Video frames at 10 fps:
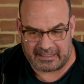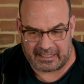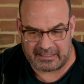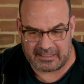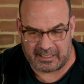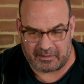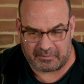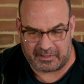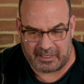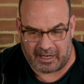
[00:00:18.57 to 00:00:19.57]
get
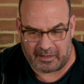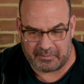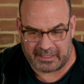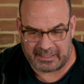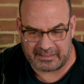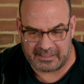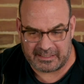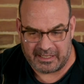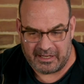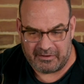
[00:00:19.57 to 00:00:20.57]
some
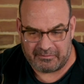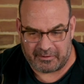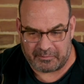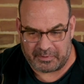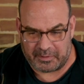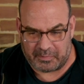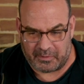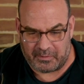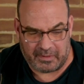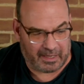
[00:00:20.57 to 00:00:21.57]
comments from people.